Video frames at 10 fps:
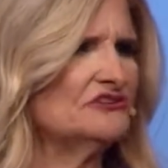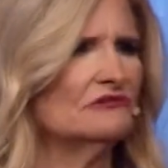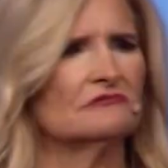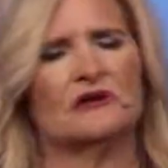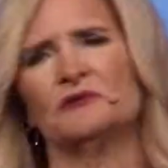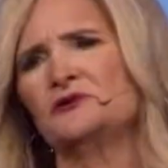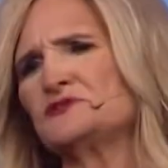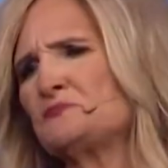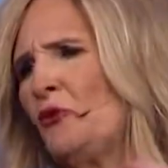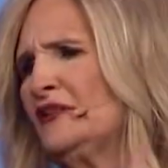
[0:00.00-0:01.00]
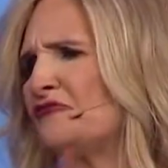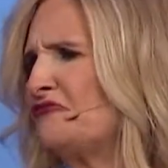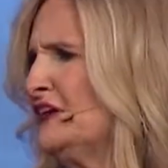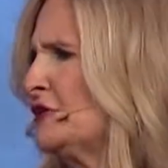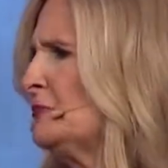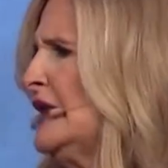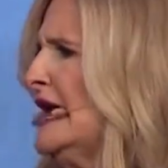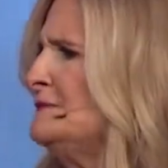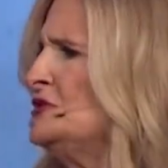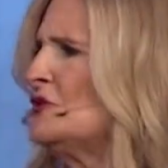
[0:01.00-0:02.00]
You don't know who's pointing the finger
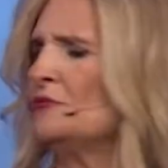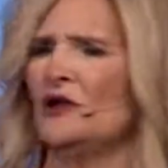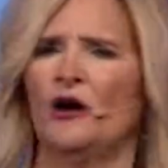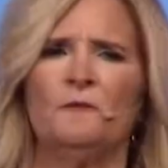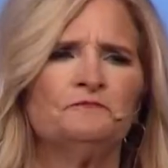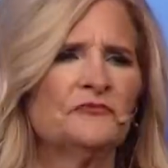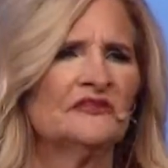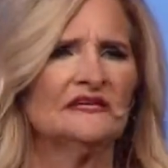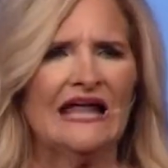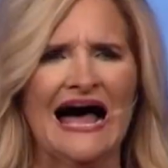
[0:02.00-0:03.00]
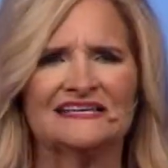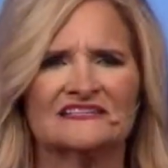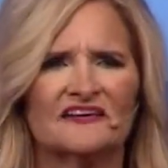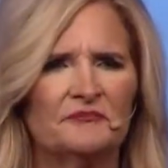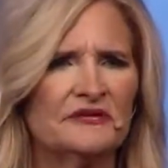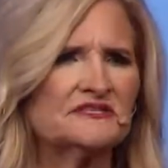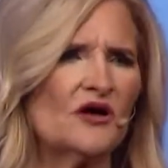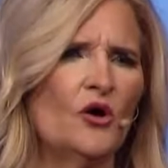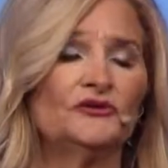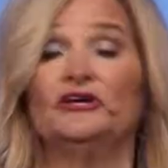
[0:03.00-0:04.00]
blame. You don't know the lies that have been told.